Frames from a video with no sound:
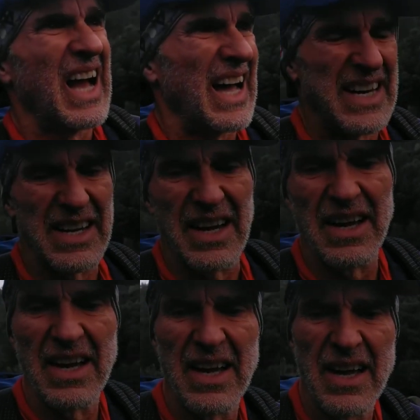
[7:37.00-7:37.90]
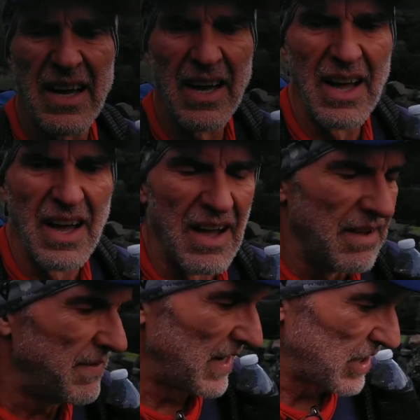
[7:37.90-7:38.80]
I need to
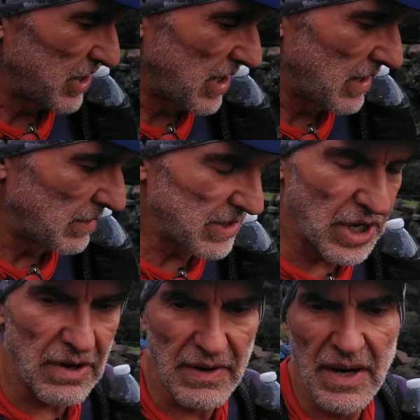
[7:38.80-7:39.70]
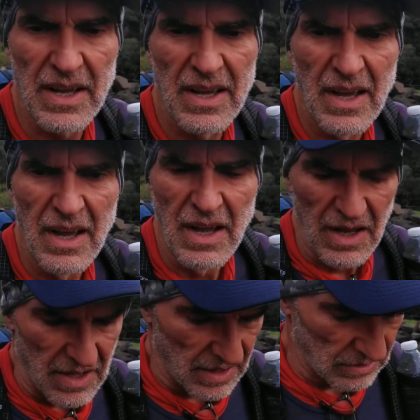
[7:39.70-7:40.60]
finish reserving
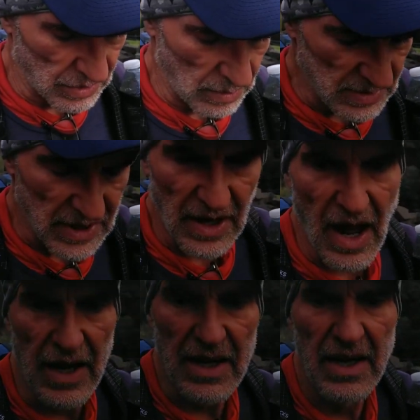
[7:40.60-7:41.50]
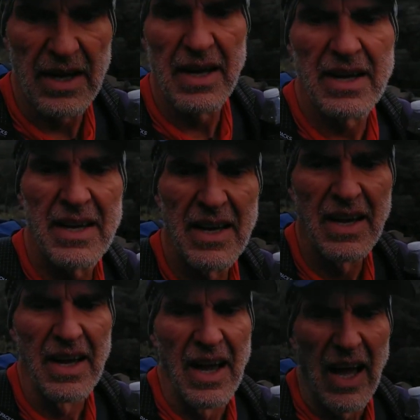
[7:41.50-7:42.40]
those rooms tonight,
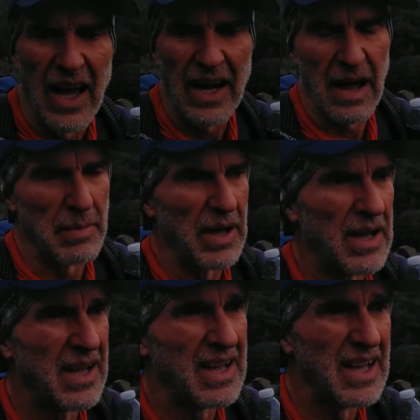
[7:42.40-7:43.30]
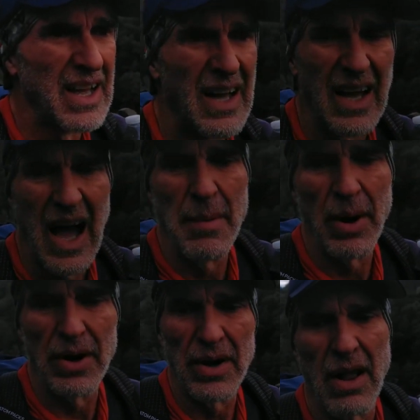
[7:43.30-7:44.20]
and I'm
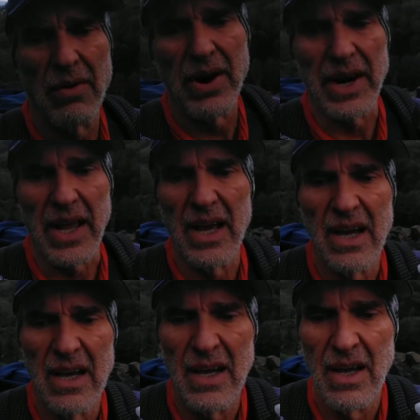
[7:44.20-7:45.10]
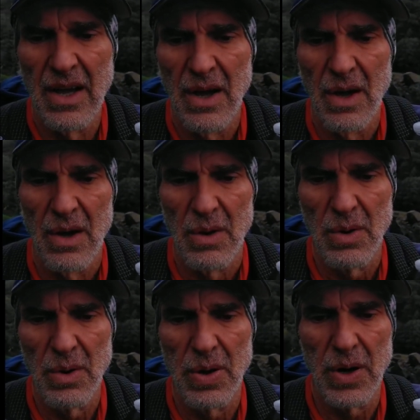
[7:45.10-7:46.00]
hurting already.
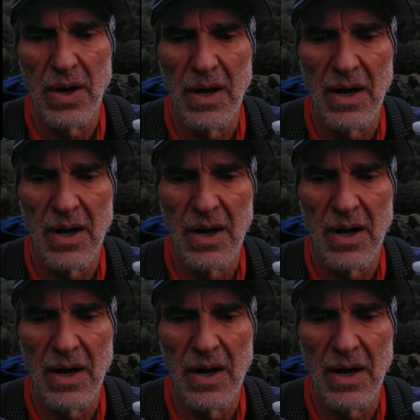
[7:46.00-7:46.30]
Whew.